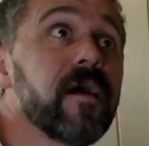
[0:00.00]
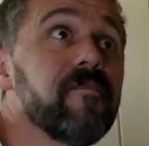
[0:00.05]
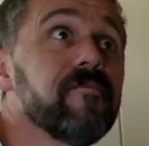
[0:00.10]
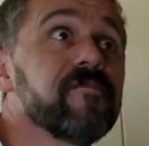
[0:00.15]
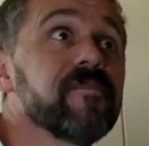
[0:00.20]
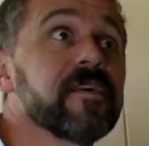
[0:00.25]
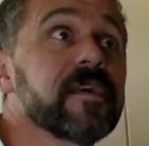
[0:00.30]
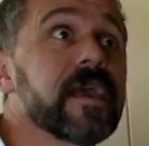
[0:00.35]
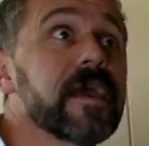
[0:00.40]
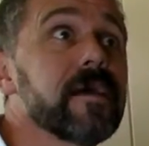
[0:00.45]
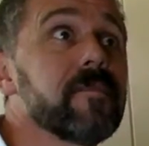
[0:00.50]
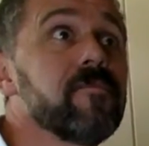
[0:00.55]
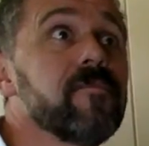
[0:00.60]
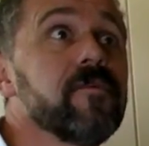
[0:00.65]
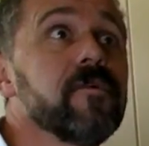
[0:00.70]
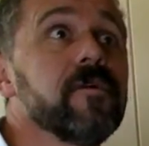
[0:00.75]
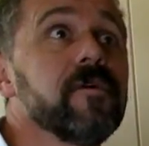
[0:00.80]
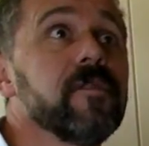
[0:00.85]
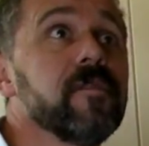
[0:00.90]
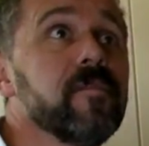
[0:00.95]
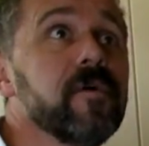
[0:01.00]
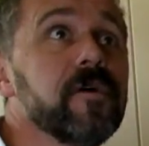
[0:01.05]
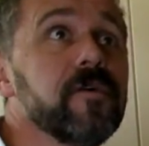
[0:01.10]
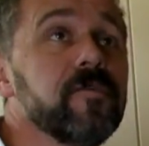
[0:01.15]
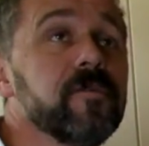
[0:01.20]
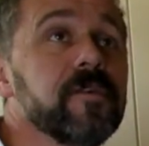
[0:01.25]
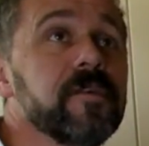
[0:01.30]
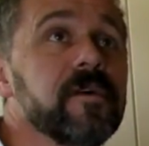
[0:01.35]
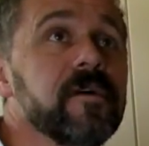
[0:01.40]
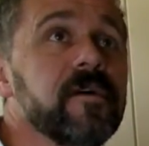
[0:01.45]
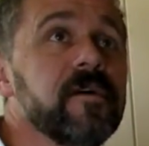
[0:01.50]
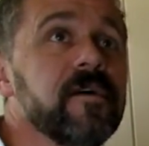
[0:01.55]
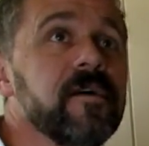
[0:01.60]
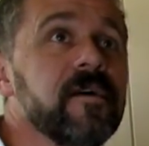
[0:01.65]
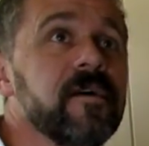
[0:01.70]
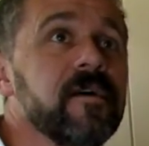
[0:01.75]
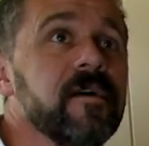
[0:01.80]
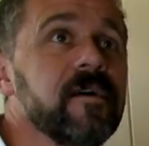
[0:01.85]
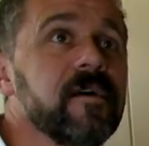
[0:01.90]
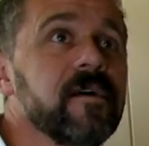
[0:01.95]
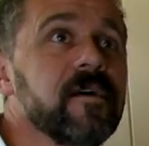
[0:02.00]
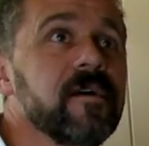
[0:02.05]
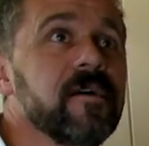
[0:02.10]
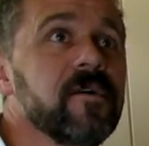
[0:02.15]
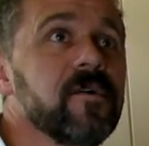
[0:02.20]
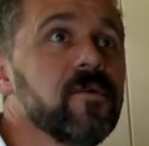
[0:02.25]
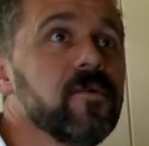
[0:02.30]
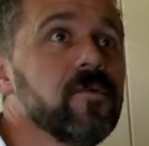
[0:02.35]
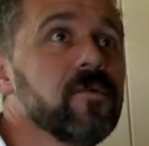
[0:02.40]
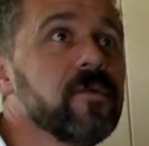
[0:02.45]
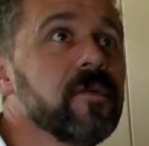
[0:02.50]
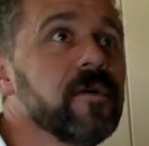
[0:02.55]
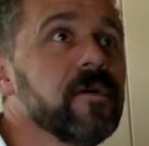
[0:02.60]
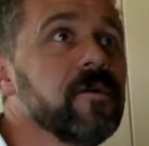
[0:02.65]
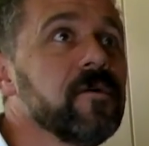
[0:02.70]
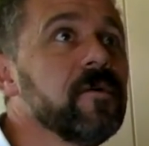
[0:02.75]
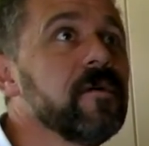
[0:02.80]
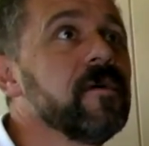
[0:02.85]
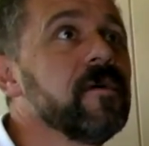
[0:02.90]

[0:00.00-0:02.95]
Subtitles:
above the camera at the moment. Oh no,